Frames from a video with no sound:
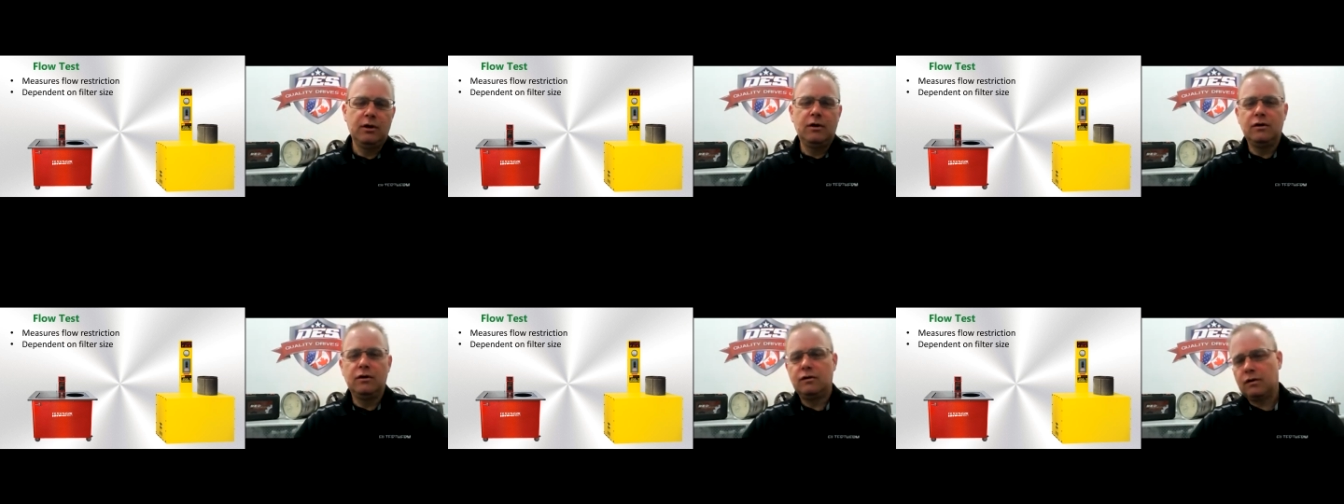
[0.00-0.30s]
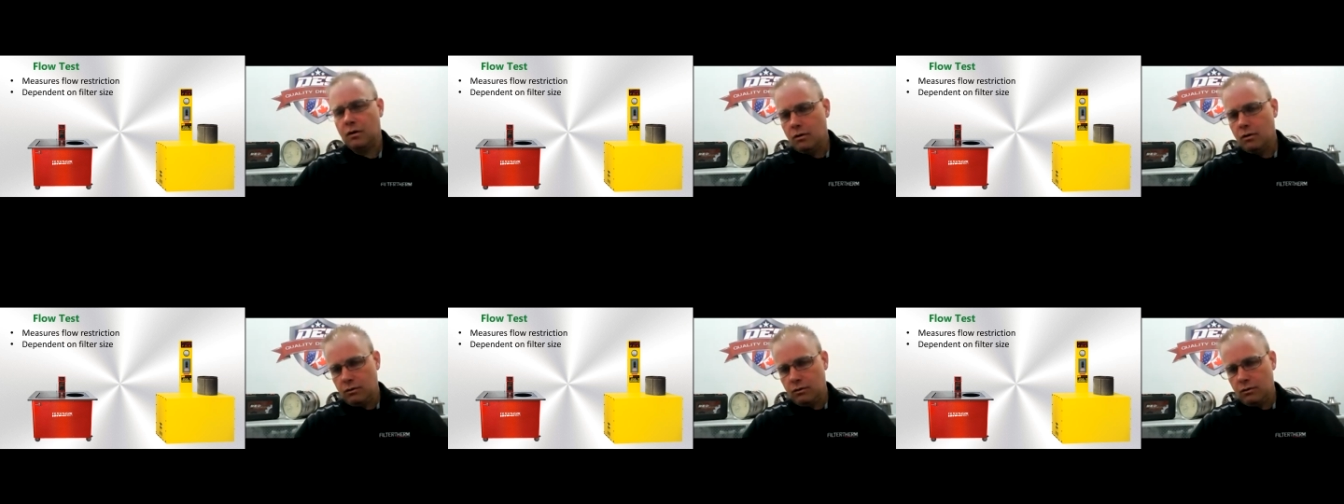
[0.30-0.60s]

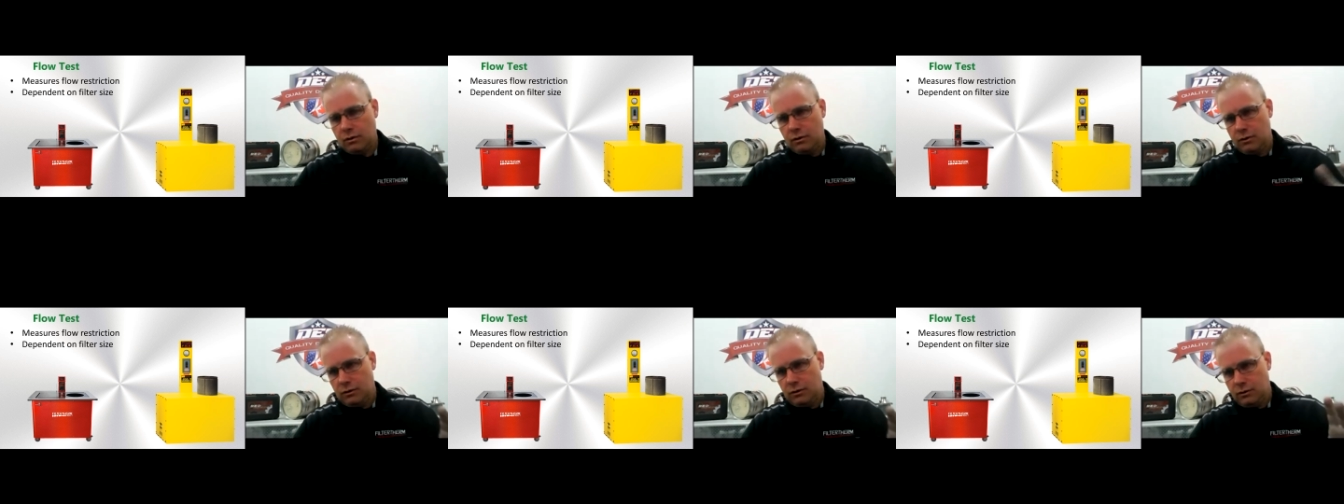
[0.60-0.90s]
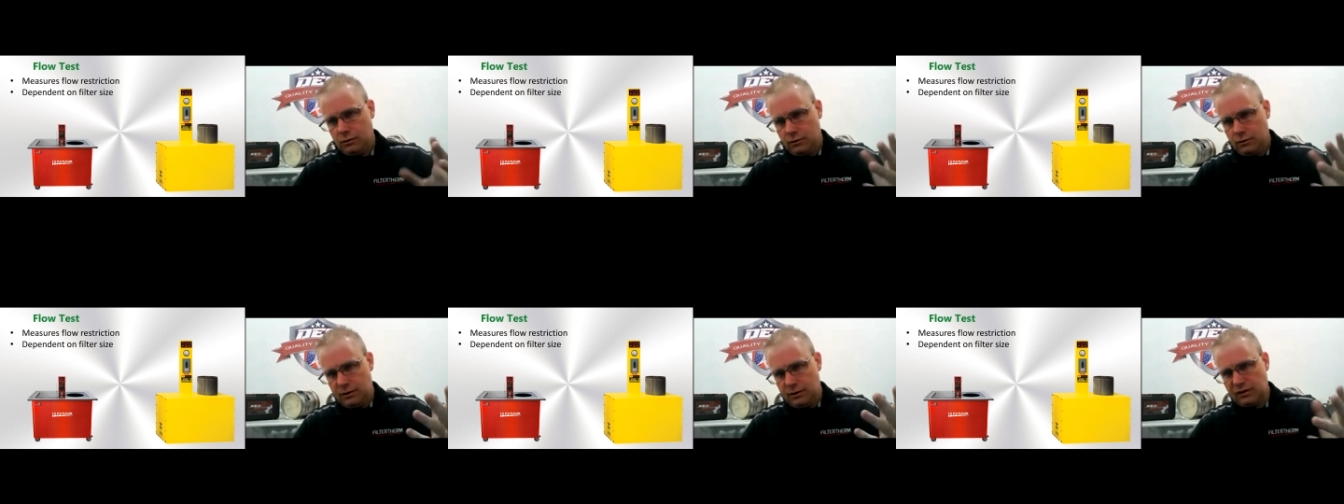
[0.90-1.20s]
So
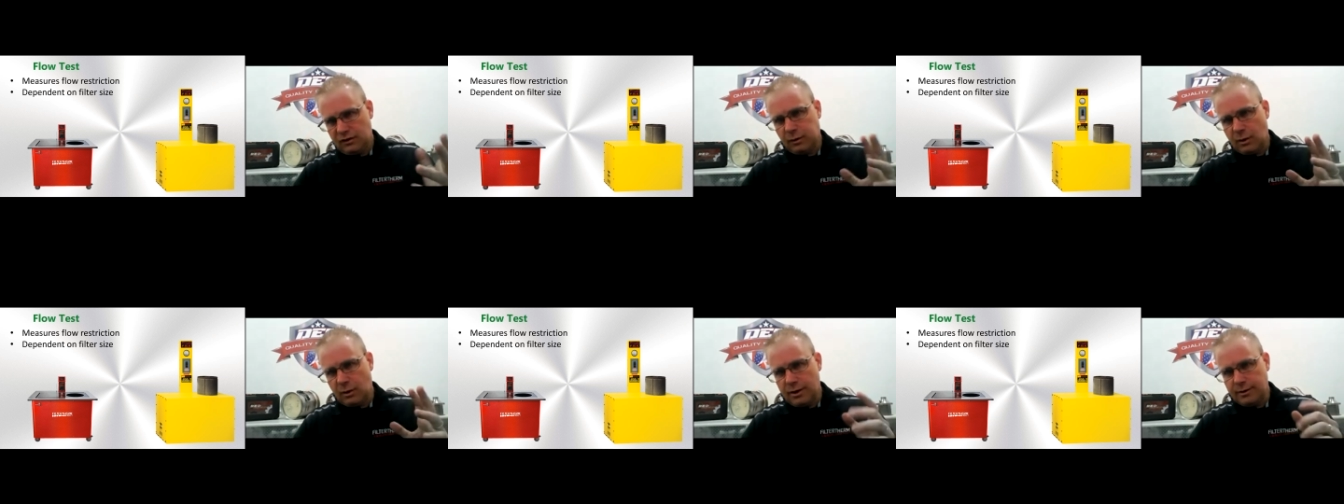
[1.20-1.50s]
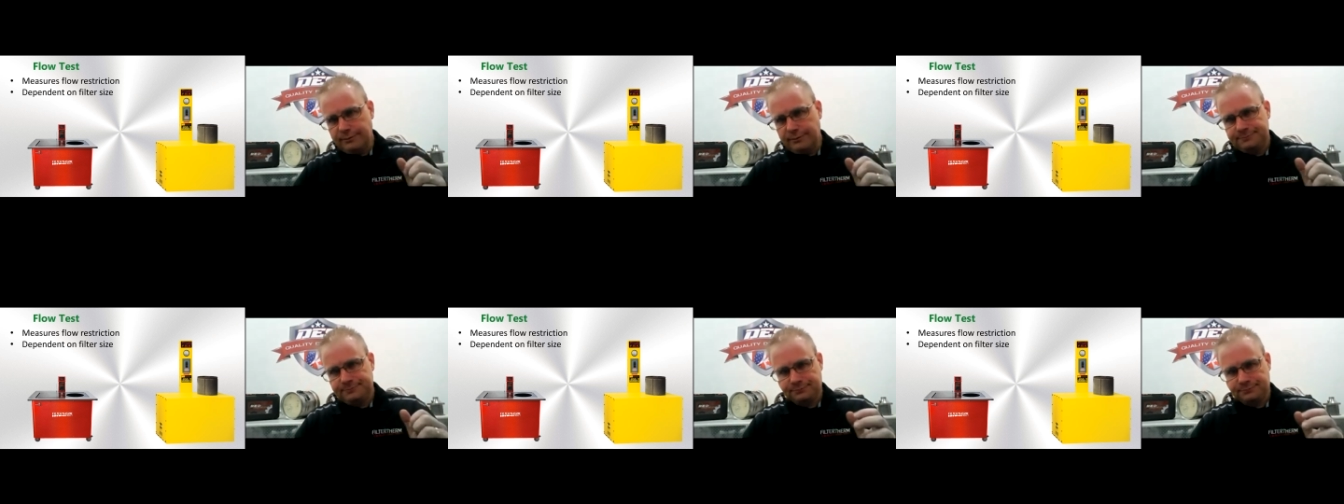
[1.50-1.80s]
this
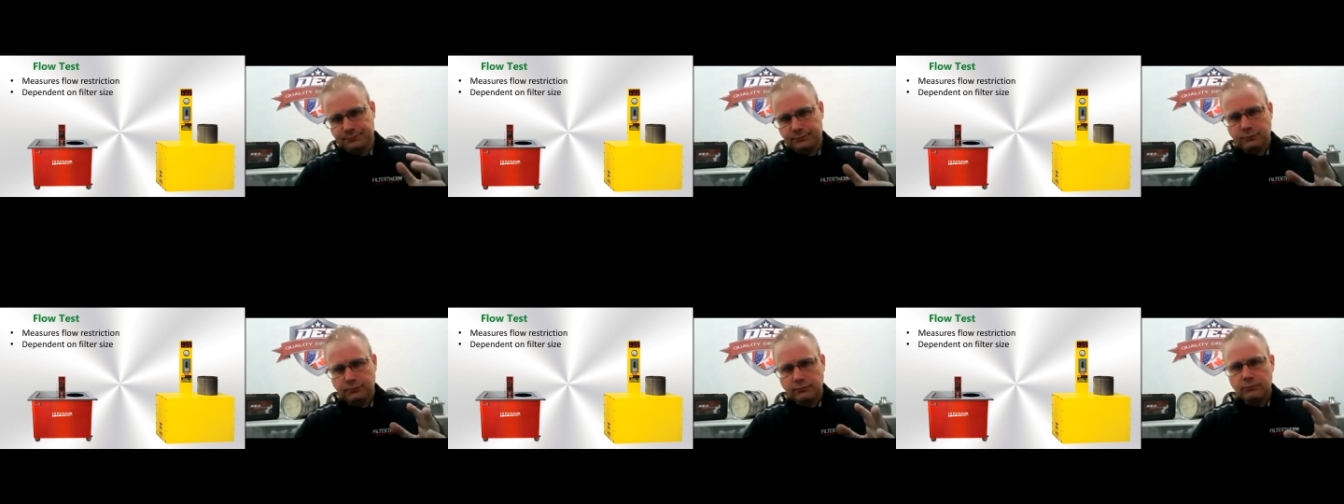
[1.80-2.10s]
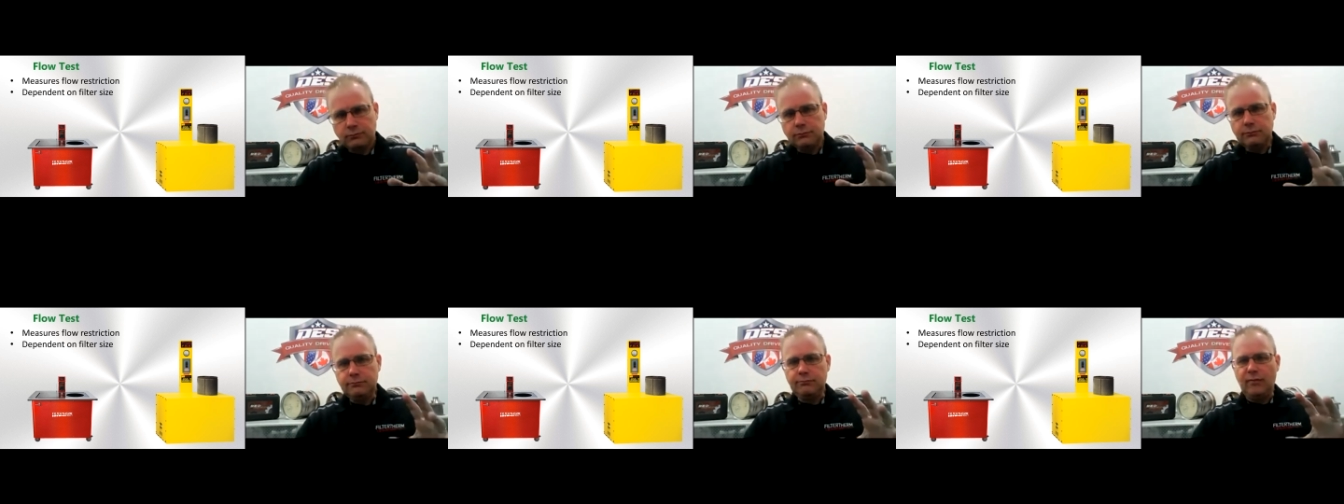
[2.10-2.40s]

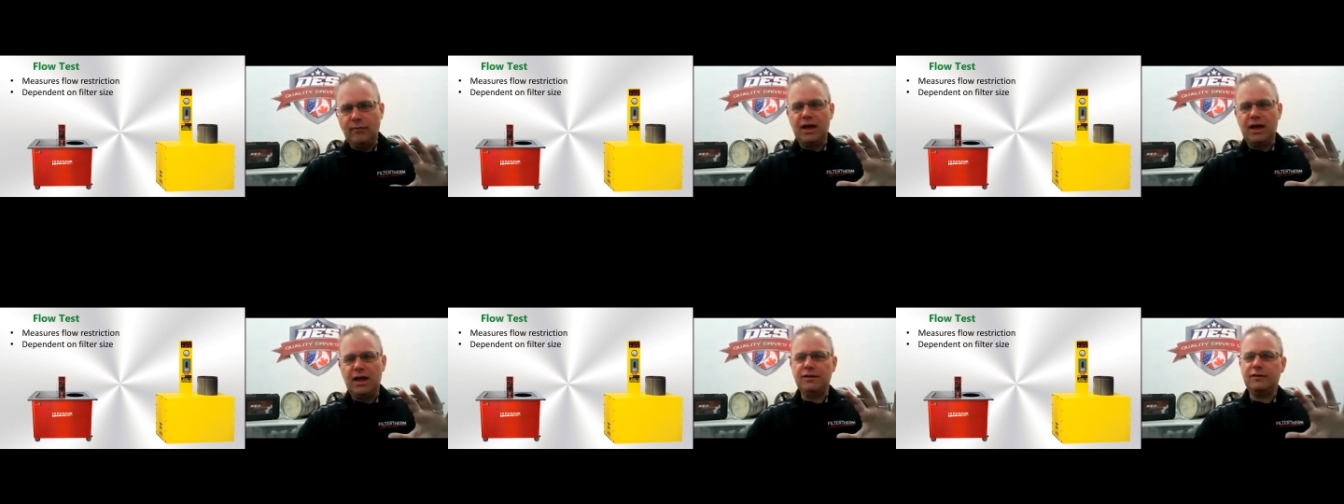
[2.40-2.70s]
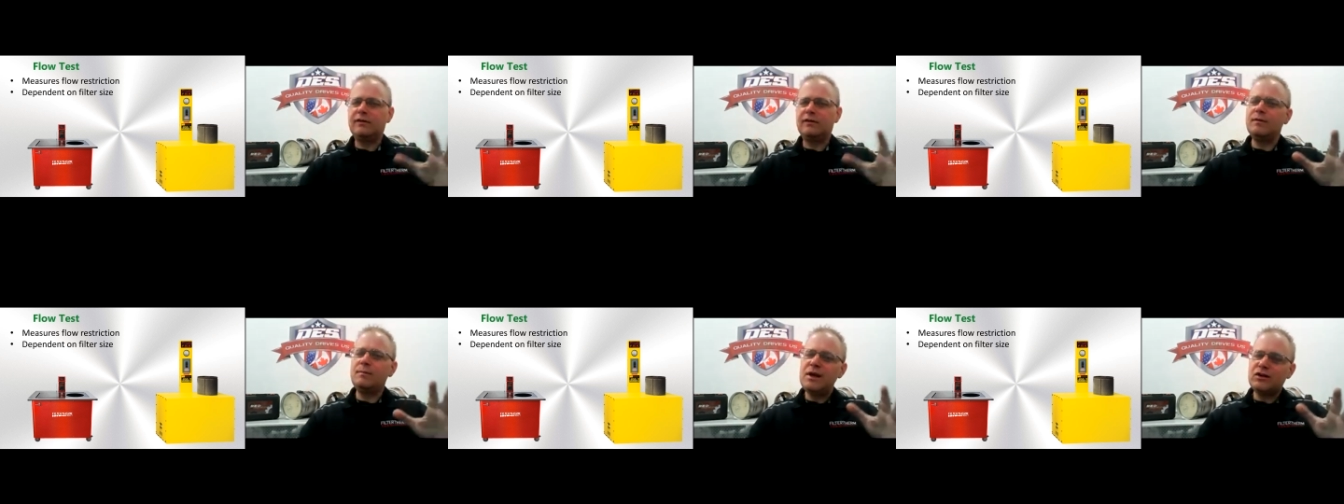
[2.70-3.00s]

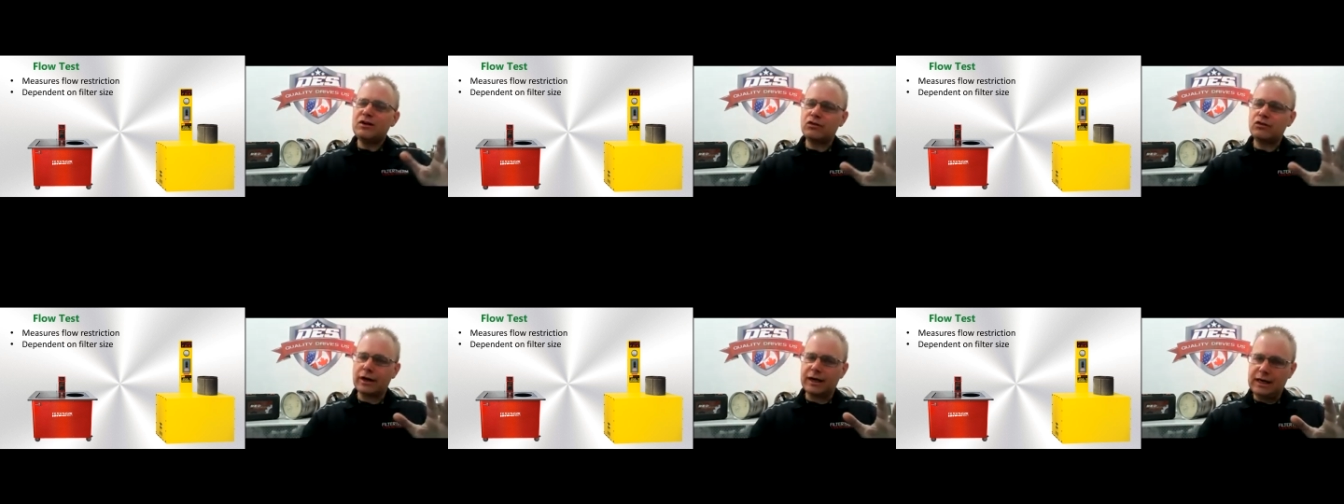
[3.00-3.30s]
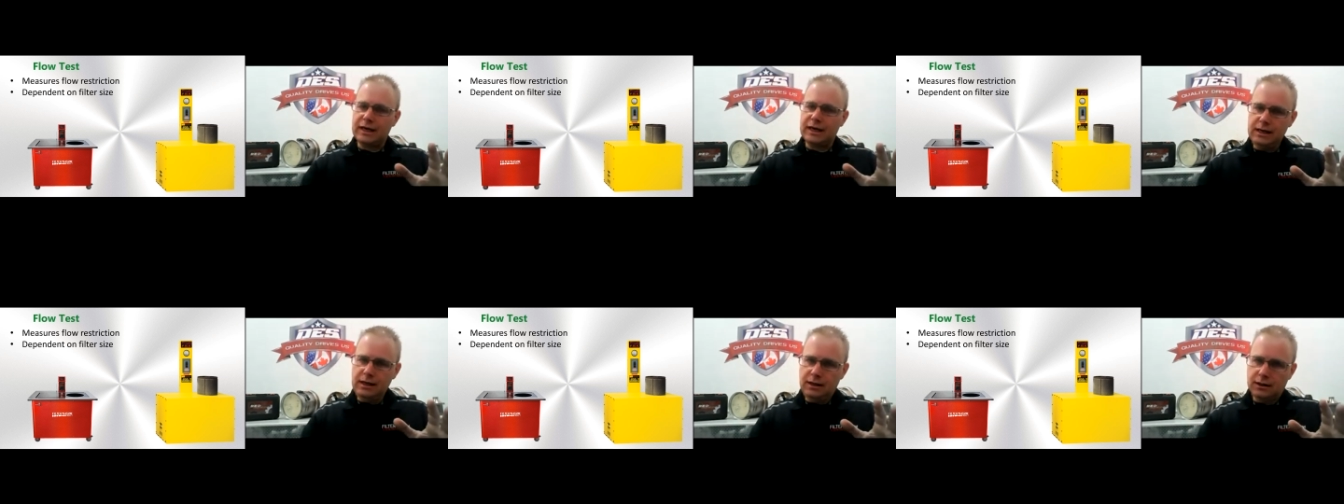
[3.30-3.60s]
is a bit
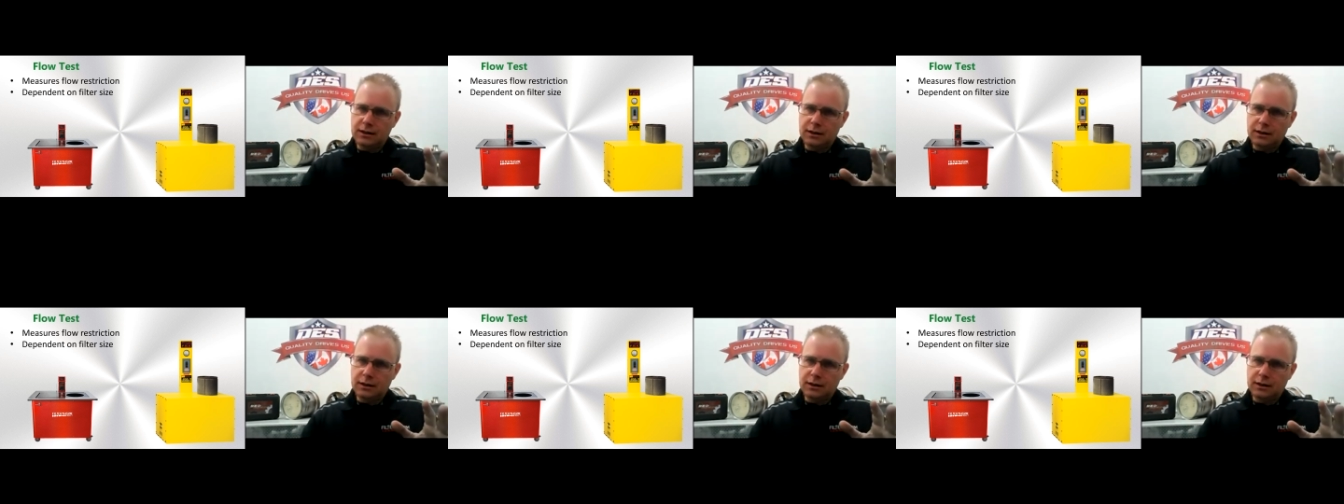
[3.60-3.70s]
tricky